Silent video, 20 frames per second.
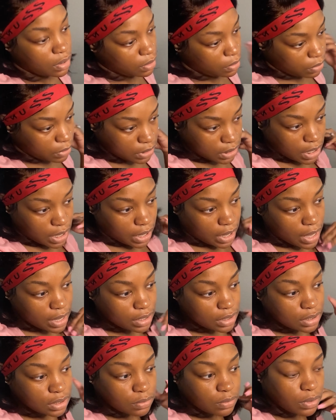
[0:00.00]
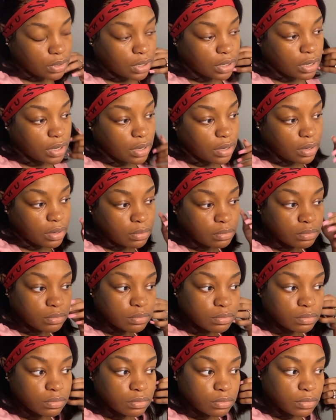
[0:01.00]
But yeah, I kind of just want to come
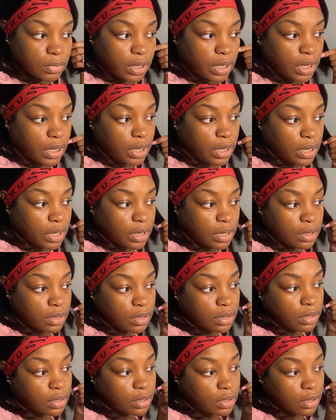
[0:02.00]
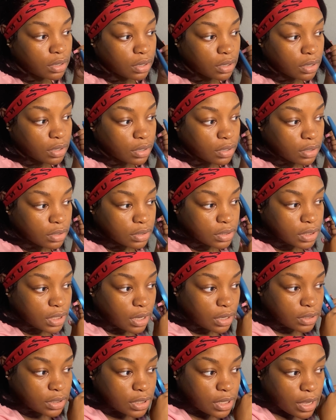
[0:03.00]
and
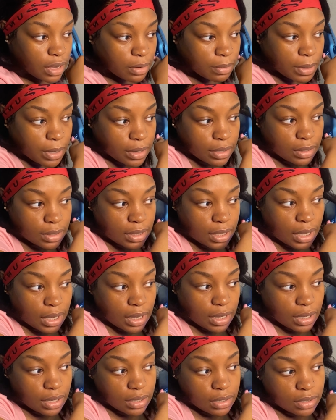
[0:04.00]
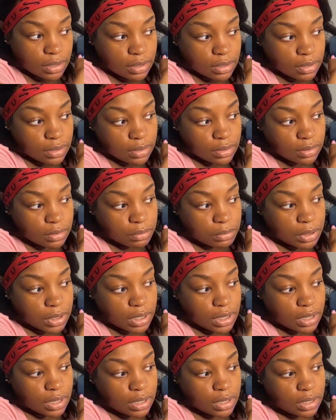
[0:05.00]
talk to y'all about that
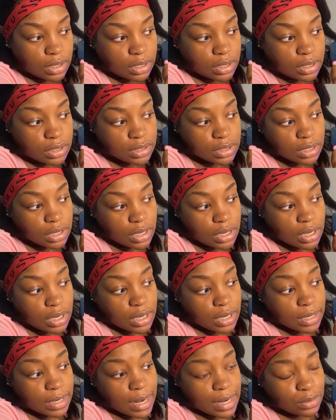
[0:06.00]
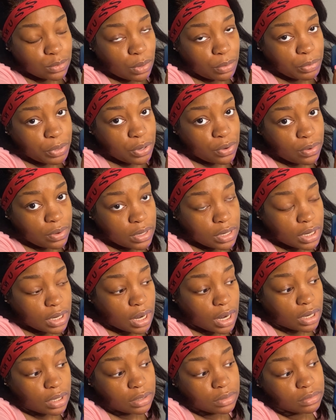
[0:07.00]
because that's where we're going
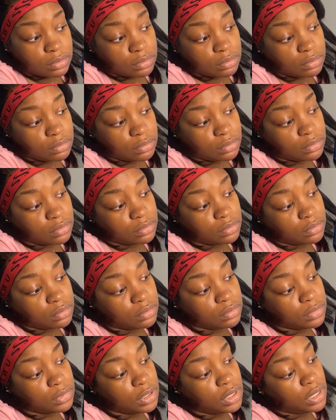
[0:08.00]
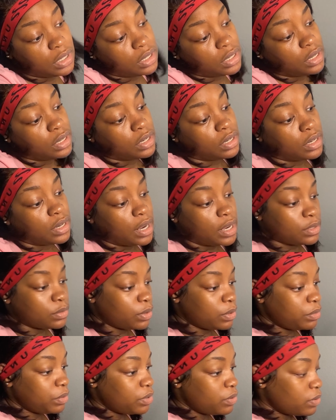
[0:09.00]
today. That's where
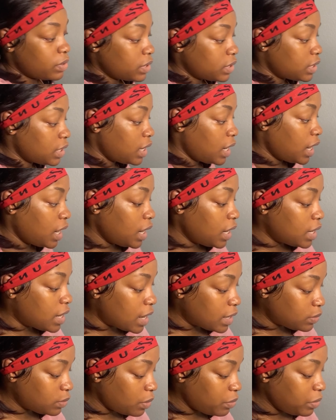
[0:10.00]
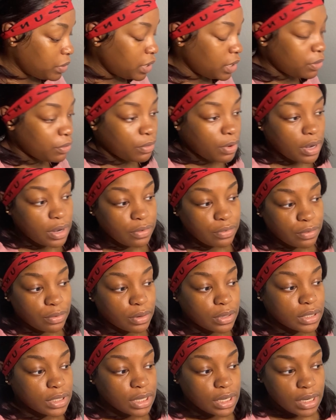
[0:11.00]
we're going today. That's what we're getting ready for
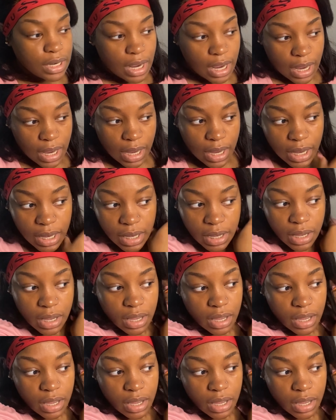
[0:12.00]
today.